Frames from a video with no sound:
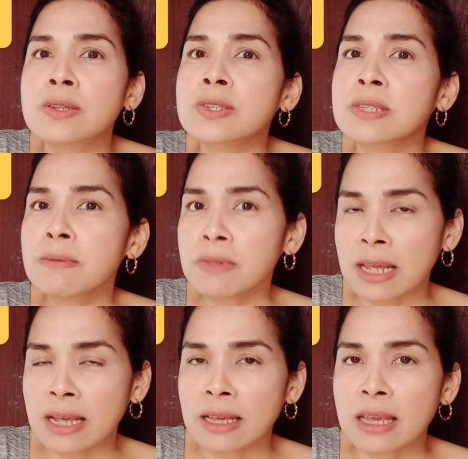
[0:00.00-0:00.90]

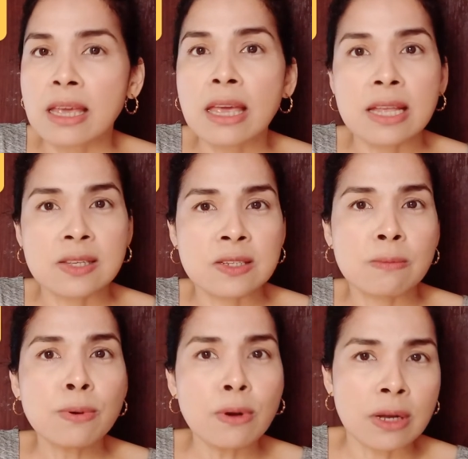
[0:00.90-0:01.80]
something, it's
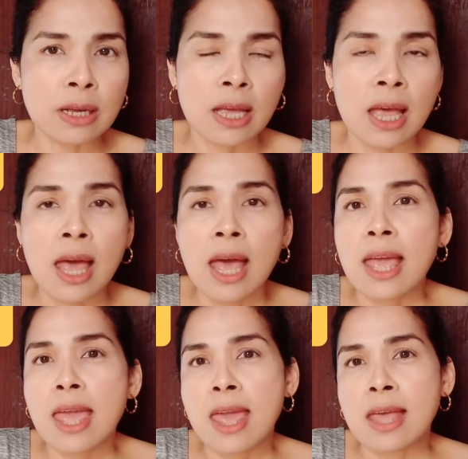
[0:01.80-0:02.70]
a book,
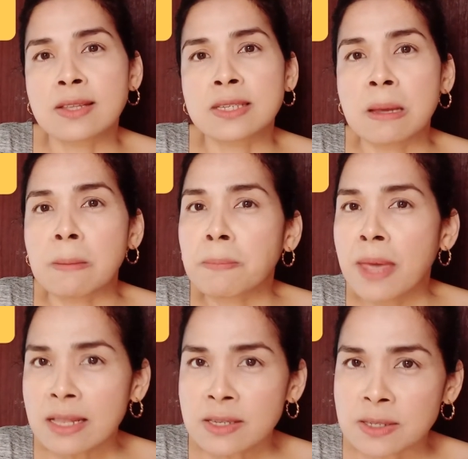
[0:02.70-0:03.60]
it's a
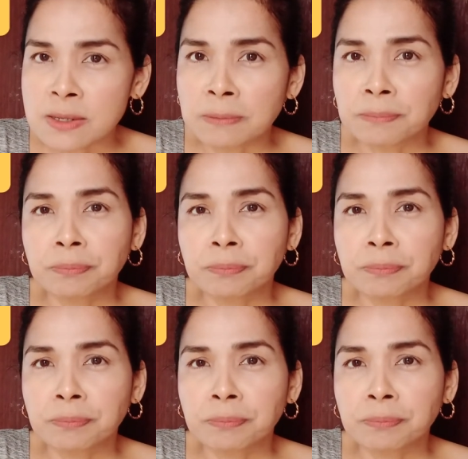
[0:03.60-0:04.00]
pencil,